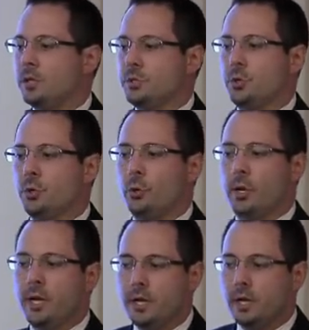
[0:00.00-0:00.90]
So
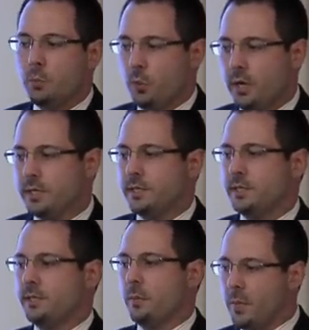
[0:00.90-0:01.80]
creating a
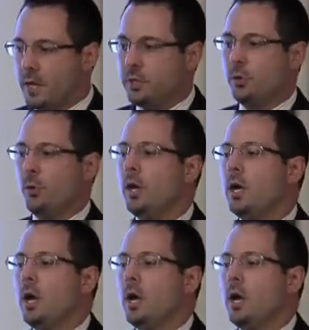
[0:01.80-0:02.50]
price menu,